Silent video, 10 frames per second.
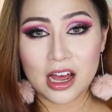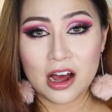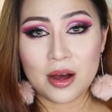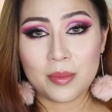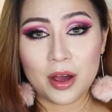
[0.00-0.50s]

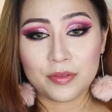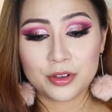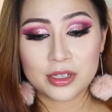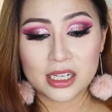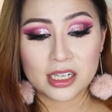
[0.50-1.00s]
I've
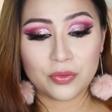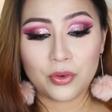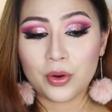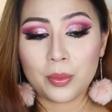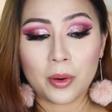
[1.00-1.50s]
used this
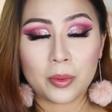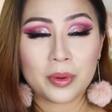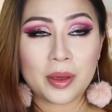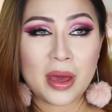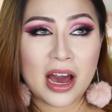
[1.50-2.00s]
for
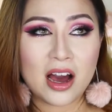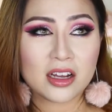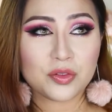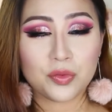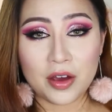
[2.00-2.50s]
probably
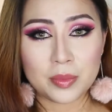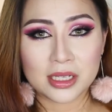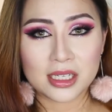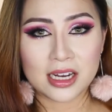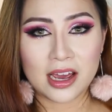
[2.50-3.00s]
about 5
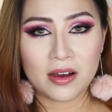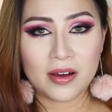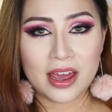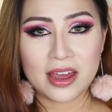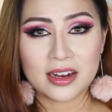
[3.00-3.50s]
months now
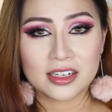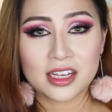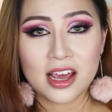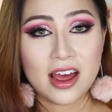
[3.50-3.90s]
and